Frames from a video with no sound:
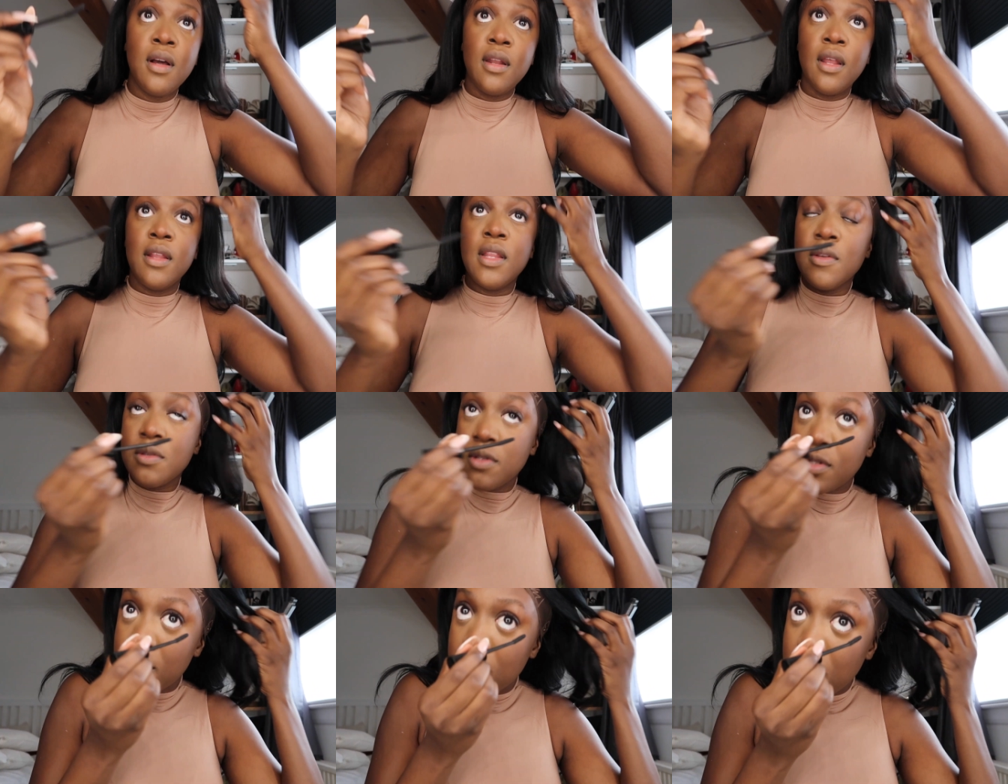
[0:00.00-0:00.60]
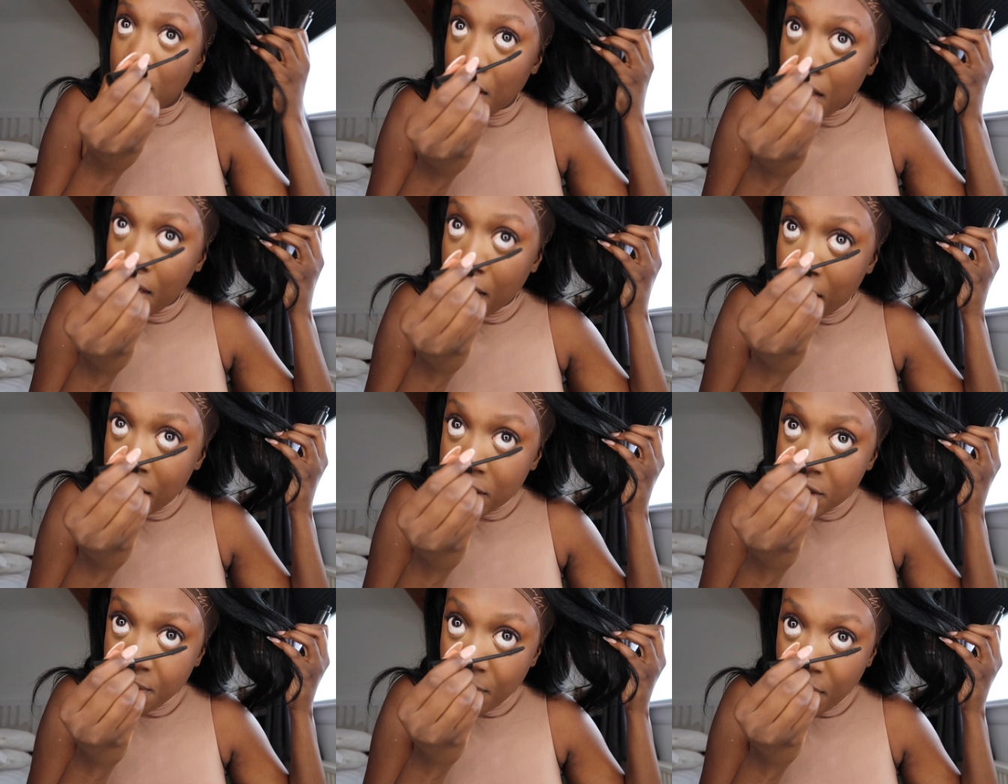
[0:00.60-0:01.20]
like there was a certain
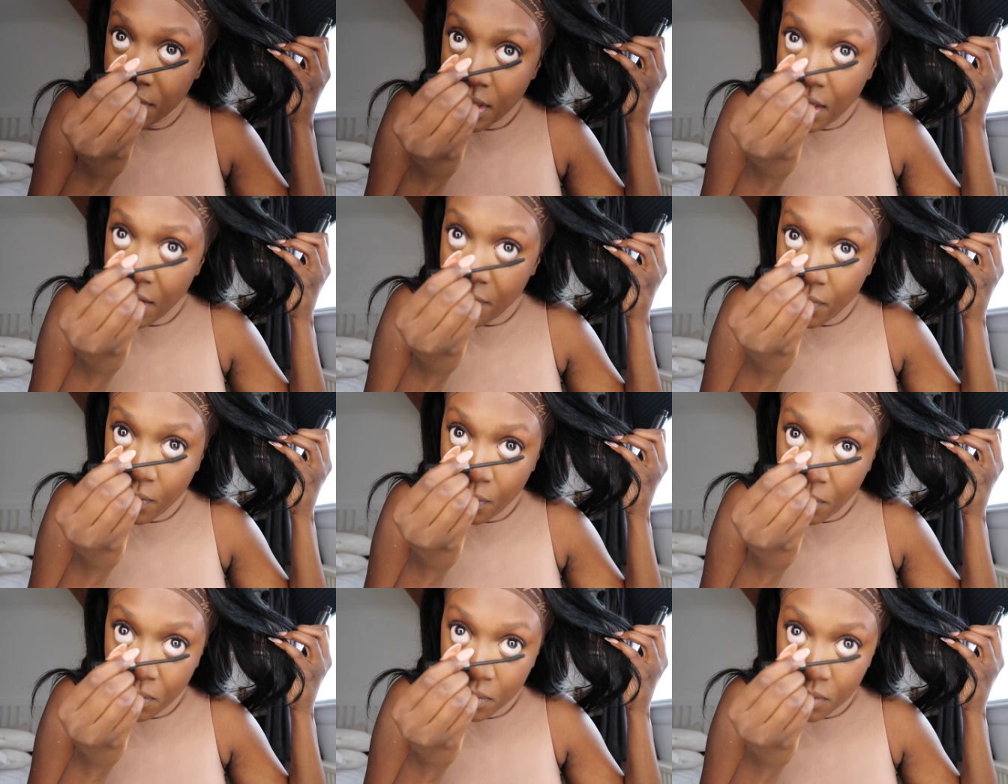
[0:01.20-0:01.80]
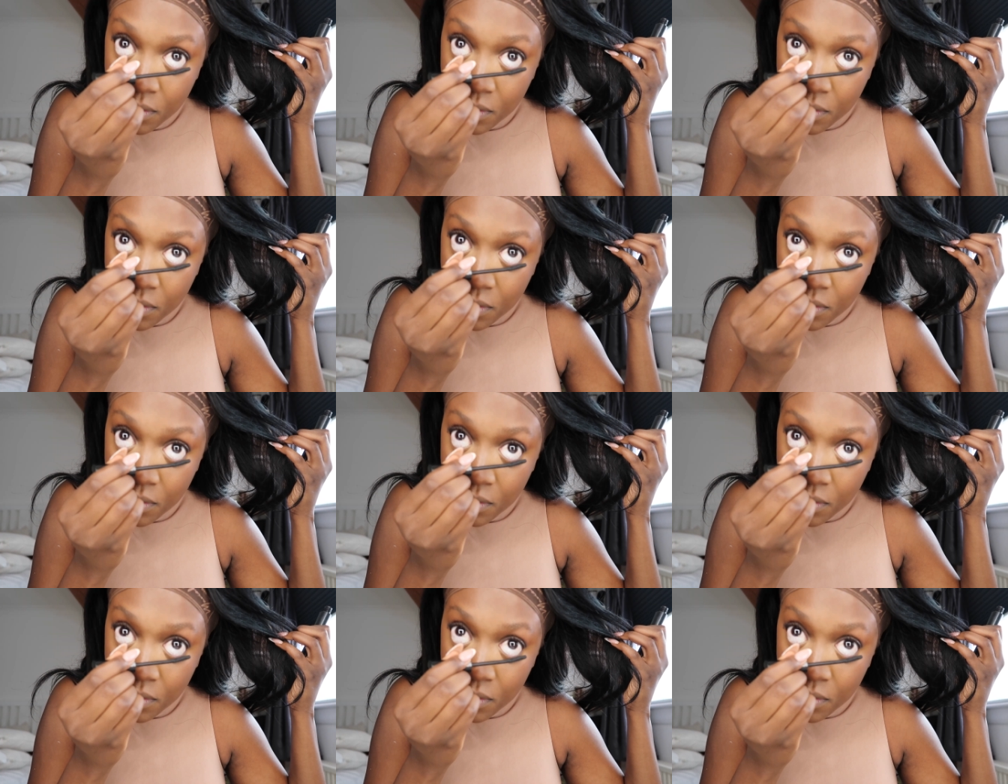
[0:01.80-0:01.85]
lash brand that everyone